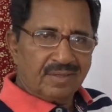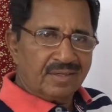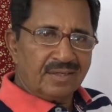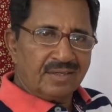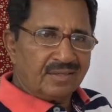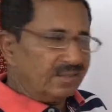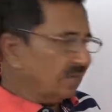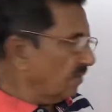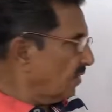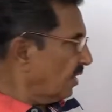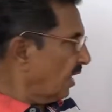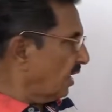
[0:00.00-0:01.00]

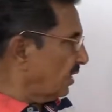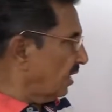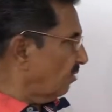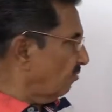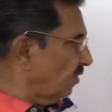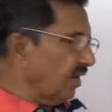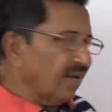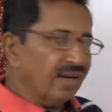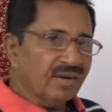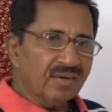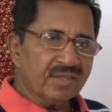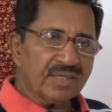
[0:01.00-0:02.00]
And then
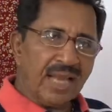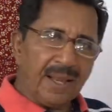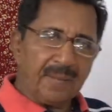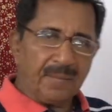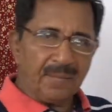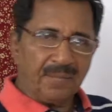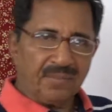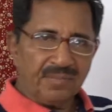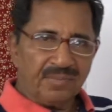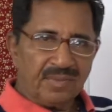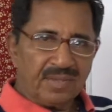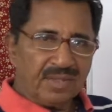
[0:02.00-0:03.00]
when? Time.
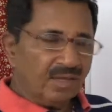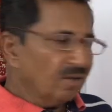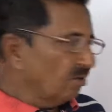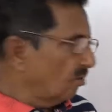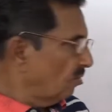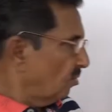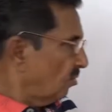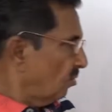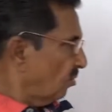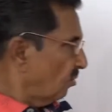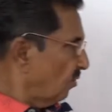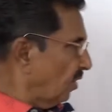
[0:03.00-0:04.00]

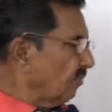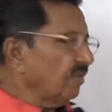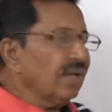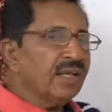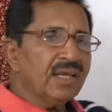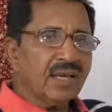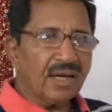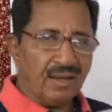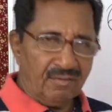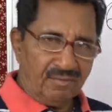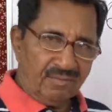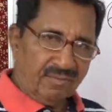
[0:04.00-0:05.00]
When will he
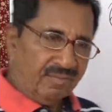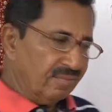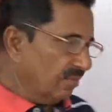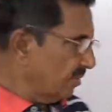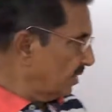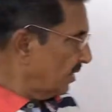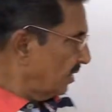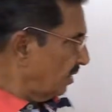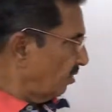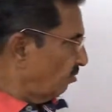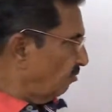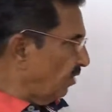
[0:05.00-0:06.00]
arrive?
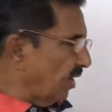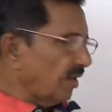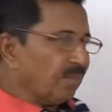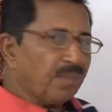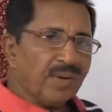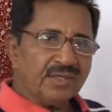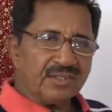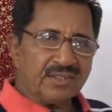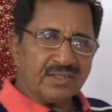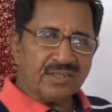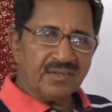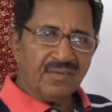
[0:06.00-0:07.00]
Where?
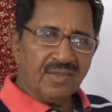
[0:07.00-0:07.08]
Place.